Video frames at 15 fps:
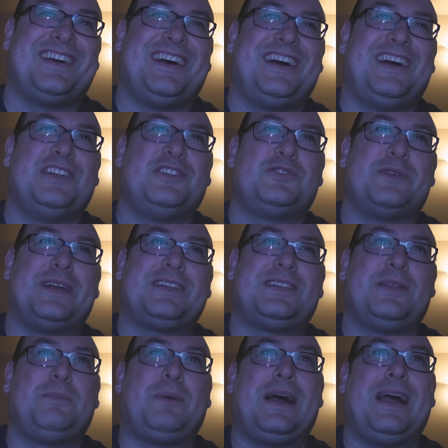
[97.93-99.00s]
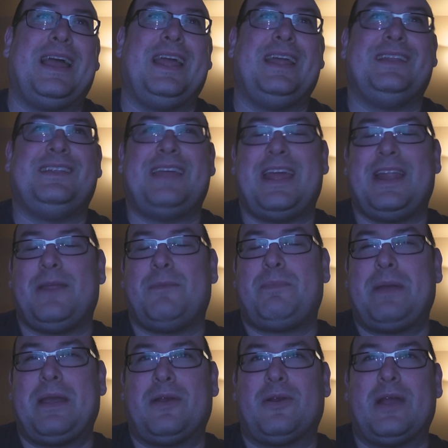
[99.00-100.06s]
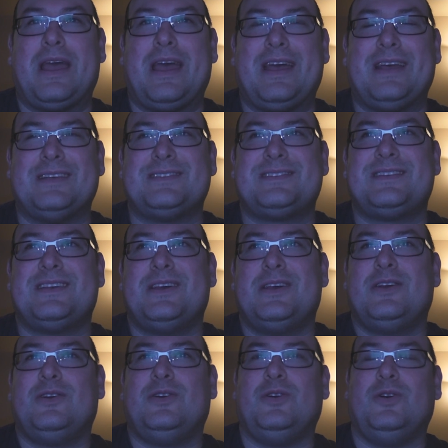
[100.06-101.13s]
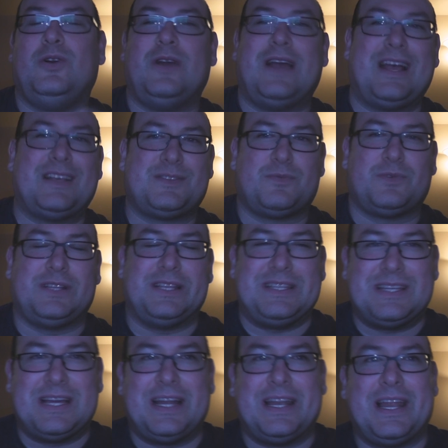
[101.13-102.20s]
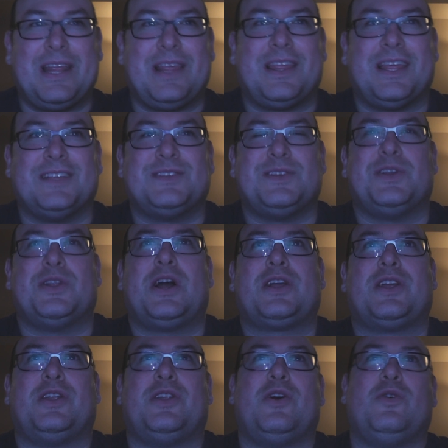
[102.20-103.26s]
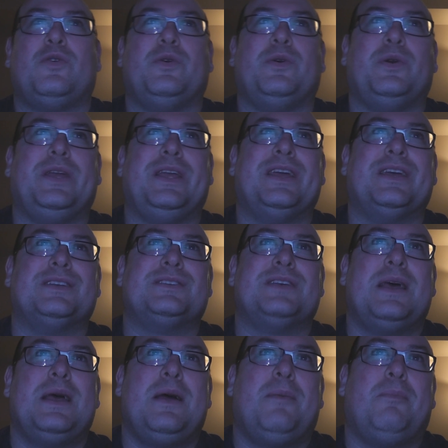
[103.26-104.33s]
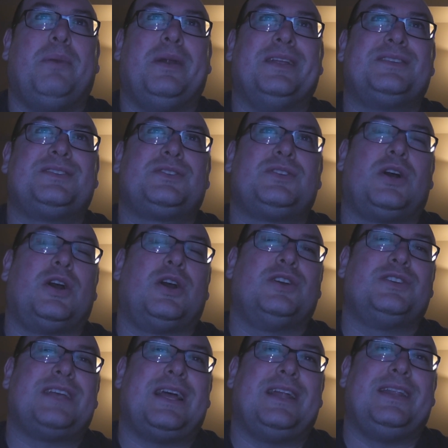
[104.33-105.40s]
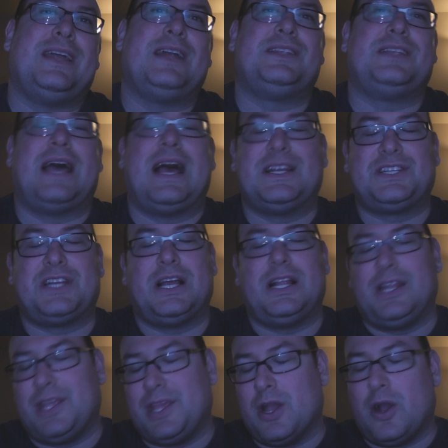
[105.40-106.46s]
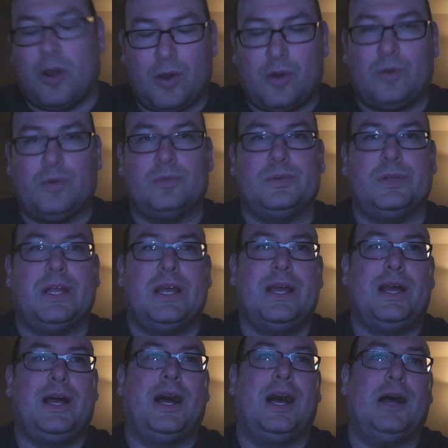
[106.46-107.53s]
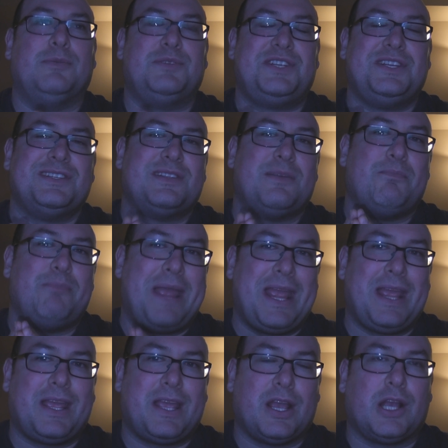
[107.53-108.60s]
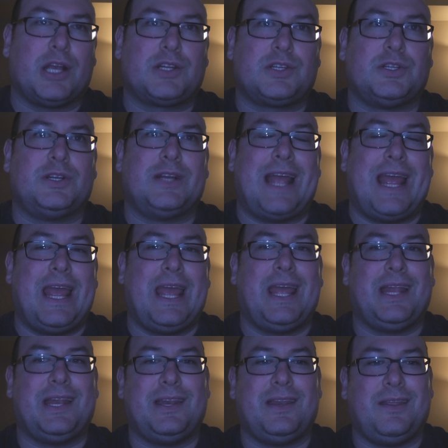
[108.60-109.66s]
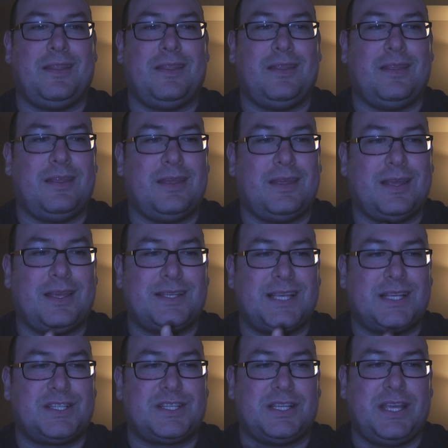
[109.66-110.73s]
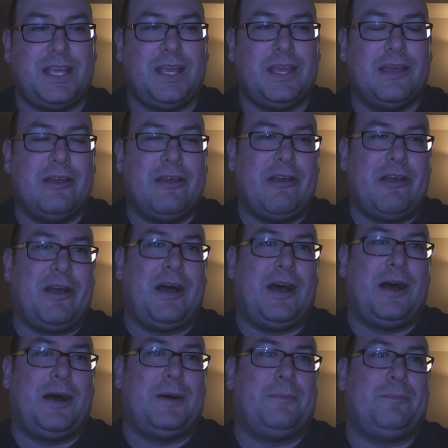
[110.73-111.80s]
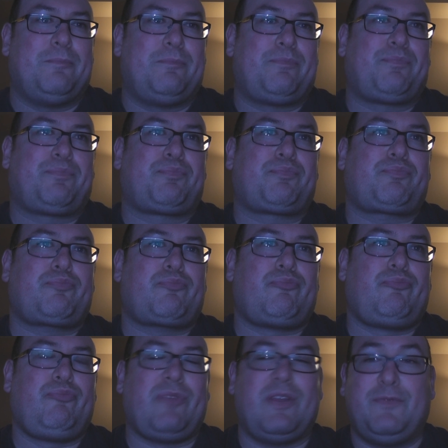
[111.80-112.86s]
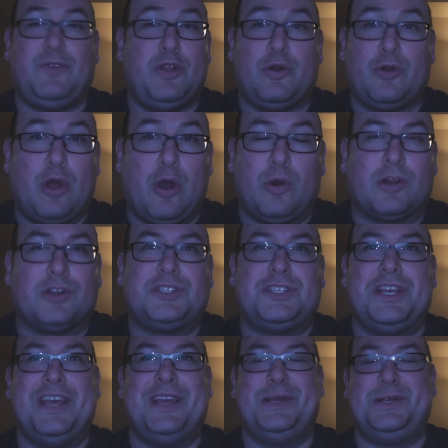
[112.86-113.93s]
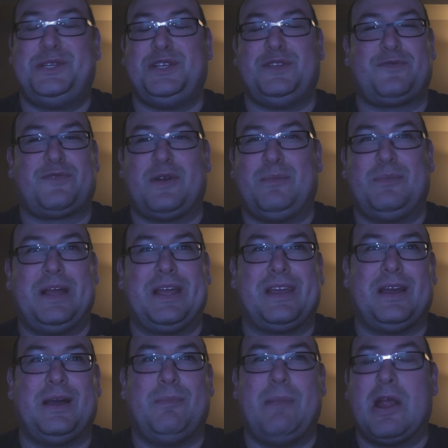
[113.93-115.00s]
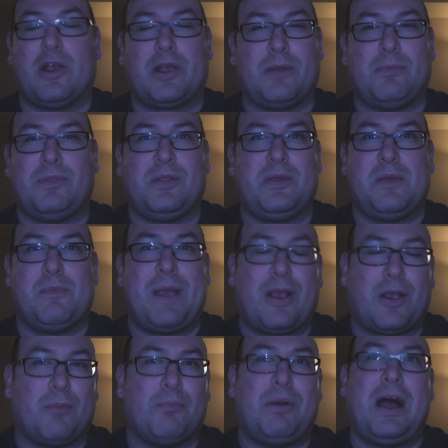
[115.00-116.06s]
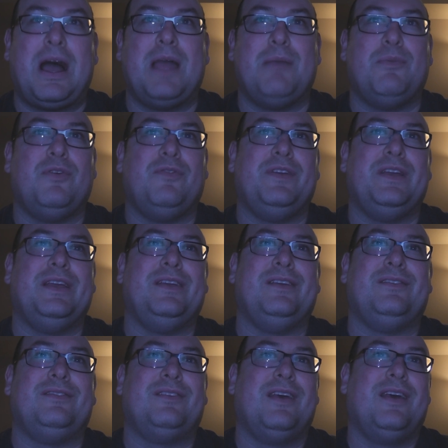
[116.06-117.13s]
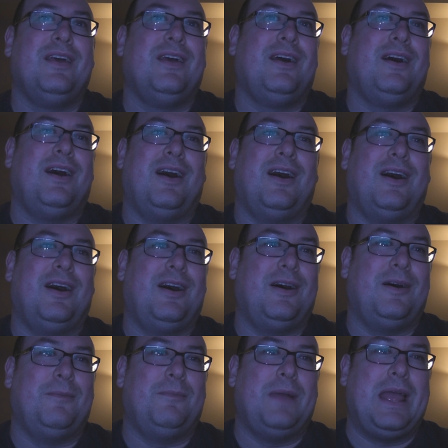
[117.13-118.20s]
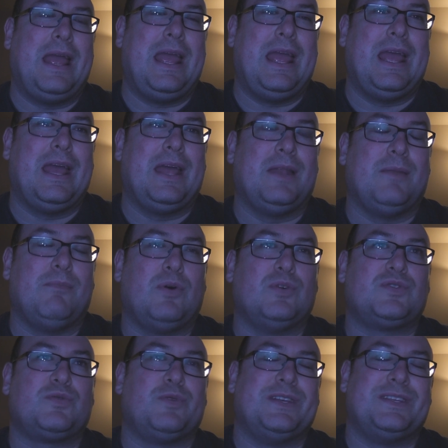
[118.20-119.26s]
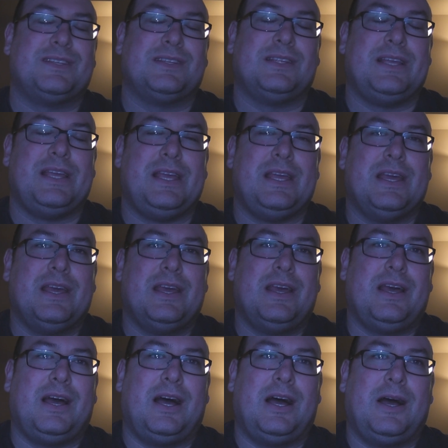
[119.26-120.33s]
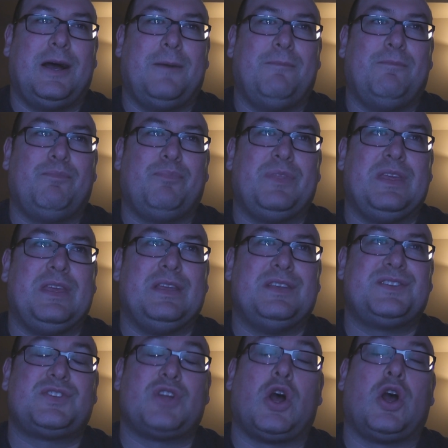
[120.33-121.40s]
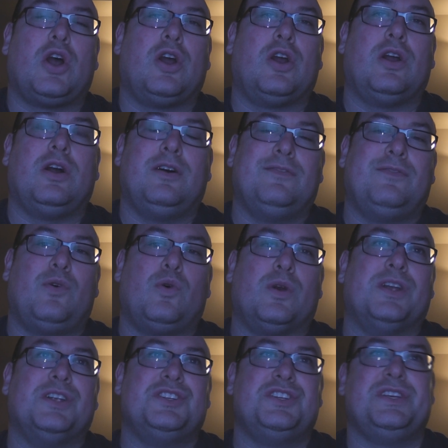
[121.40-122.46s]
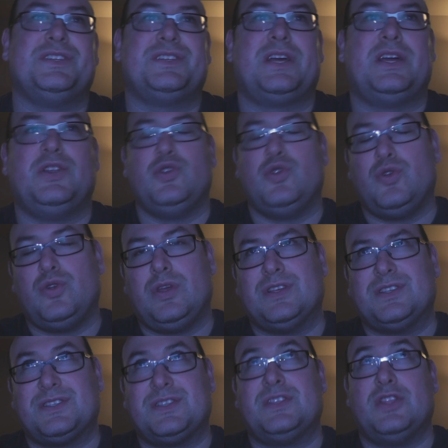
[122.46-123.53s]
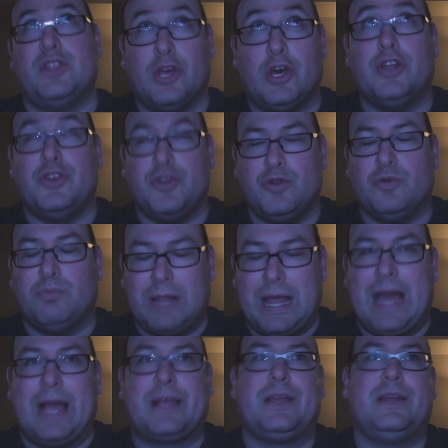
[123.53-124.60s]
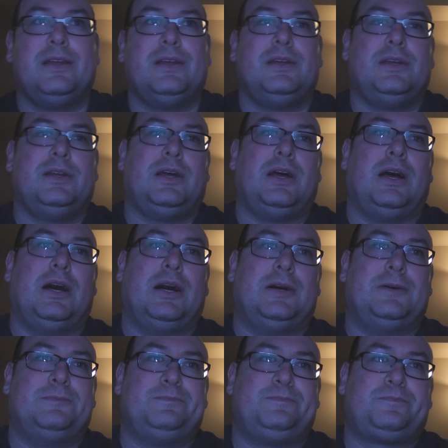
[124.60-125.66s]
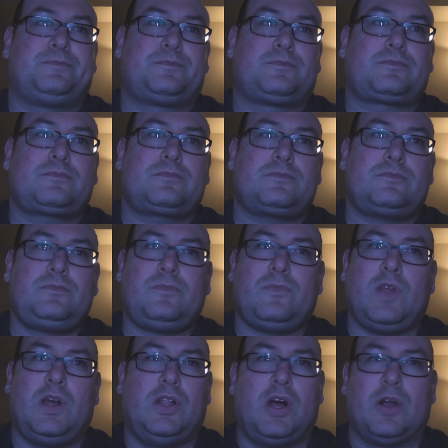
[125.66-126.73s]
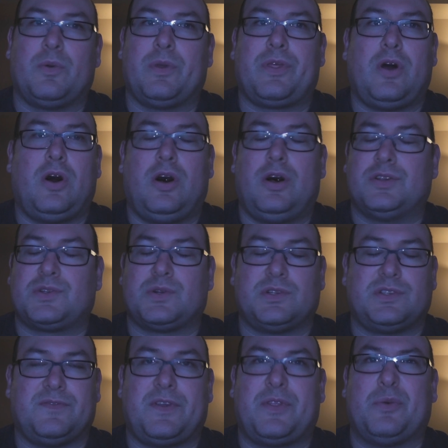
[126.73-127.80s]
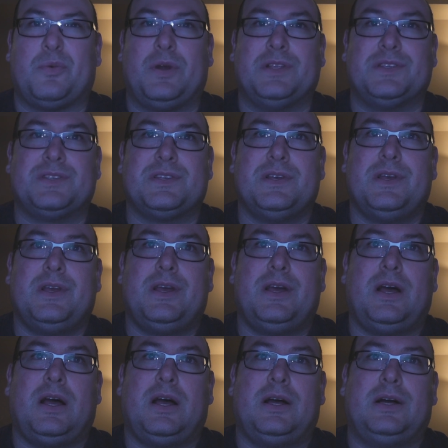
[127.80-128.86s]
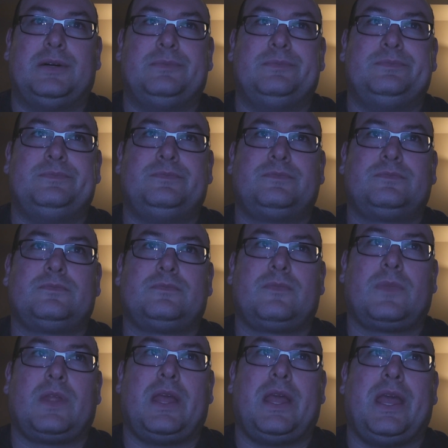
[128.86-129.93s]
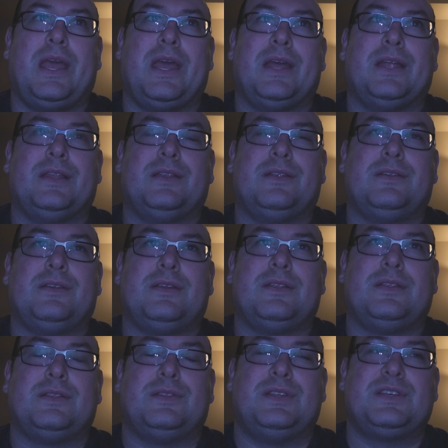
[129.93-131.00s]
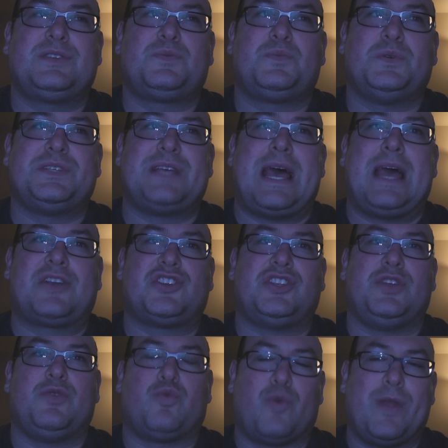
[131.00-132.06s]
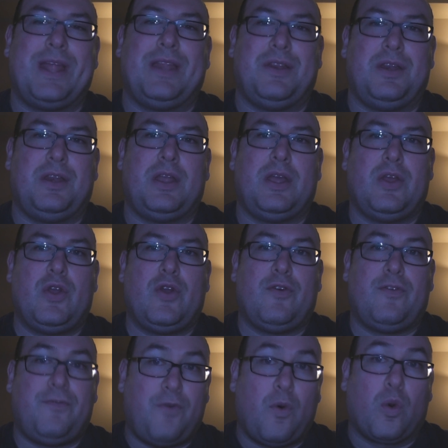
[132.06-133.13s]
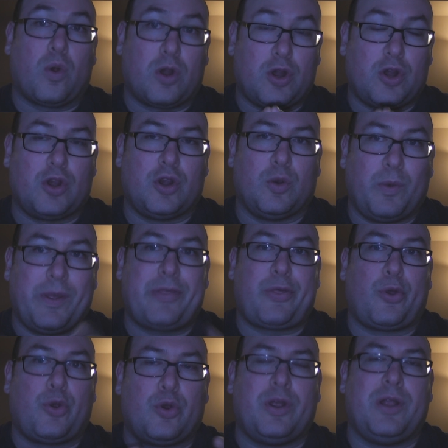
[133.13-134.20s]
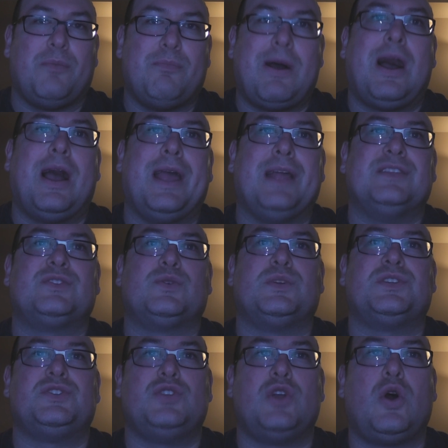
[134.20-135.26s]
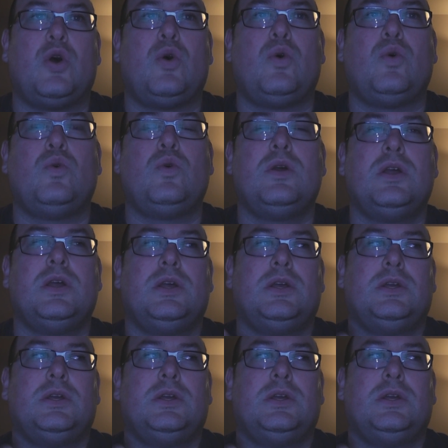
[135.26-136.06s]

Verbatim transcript: uh, directed by Danny Perez, who hasn't really done anything, so you're not going to know who he is. But it stars Natasha Lyonne. Um, she's the main character, and essentially, um, if you don't know her, she she's from like American the American Pie movies, um, and most recently um, the star of Orange is new, is the new black, um, along with all sorts of other ones, um, and this was actually written for her with her in mind. So it's no